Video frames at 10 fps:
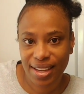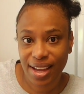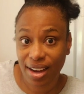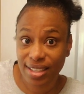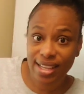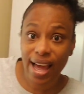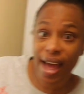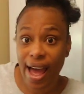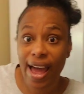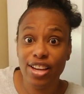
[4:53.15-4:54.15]
Because
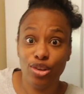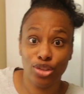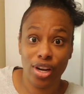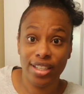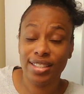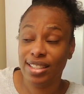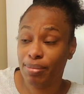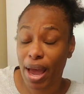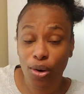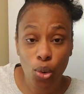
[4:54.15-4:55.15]
I usually, this is
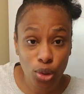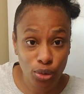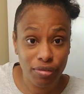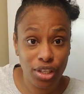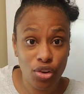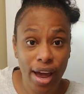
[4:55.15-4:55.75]
my go-to video.